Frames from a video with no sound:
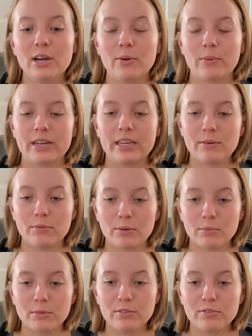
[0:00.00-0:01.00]
when he
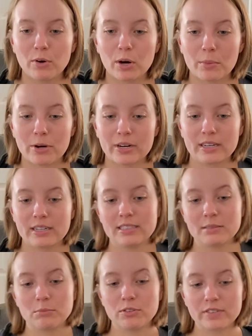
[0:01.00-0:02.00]
won't move forward and
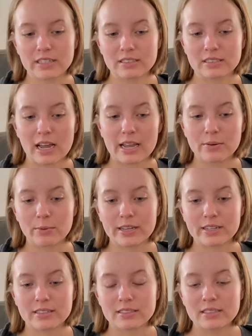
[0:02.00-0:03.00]
he's moving
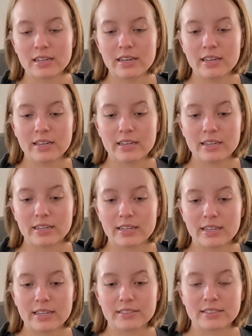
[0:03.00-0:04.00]
sideways,
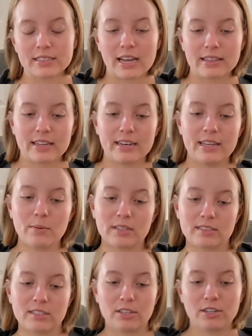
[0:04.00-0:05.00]
it's not that he
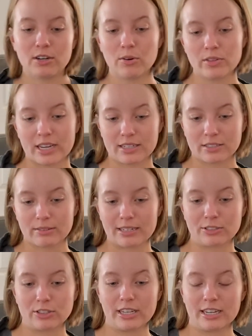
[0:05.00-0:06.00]
wants to go that
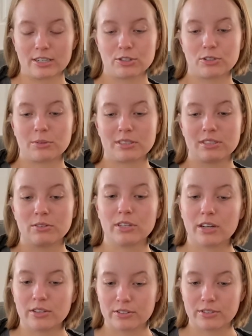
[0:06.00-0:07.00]
direction. He actually wants to go the
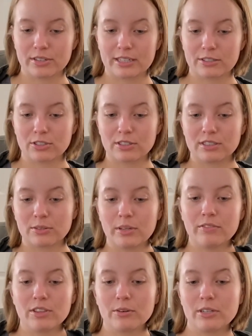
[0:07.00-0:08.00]
other direction. So
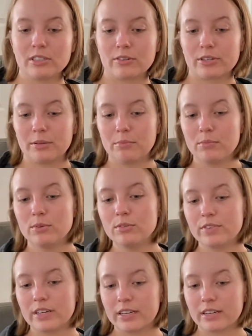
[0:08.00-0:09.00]
even though he's already
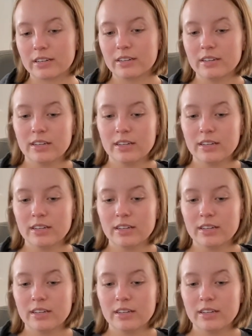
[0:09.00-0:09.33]
moving,